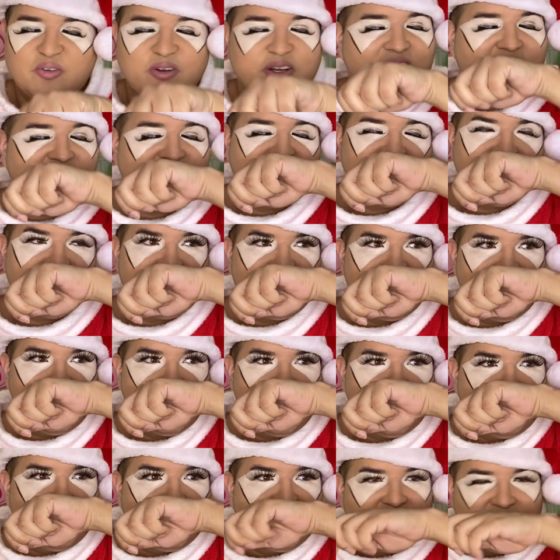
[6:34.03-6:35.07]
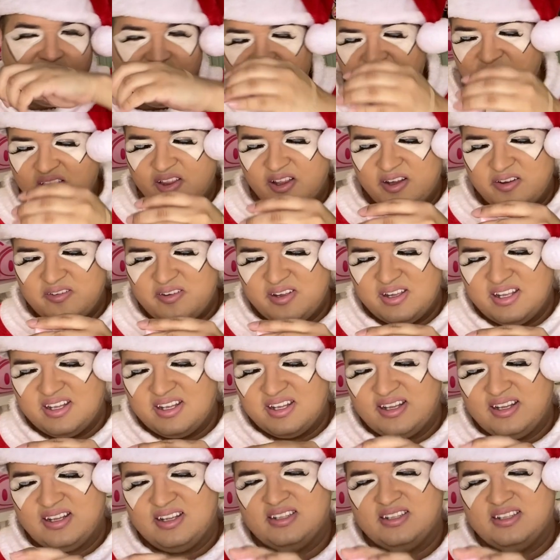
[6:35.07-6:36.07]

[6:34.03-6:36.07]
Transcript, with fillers: freaking good. I love it.